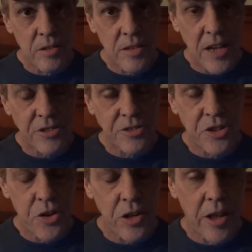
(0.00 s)
national
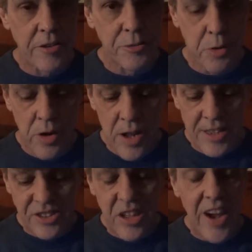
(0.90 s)
security letters were
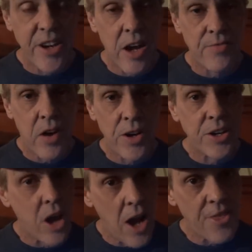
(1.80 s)
signed off on
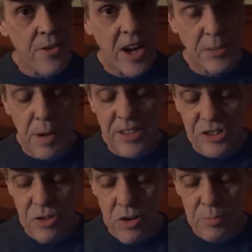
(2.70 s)
and authorized
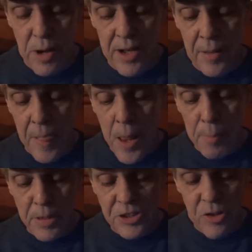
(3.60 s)
by
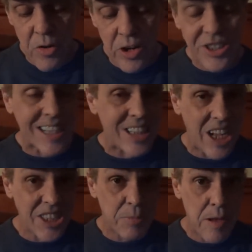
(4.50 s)
Ben Strokness and
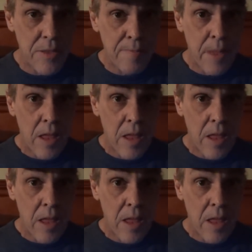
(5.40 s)
Klein Smith,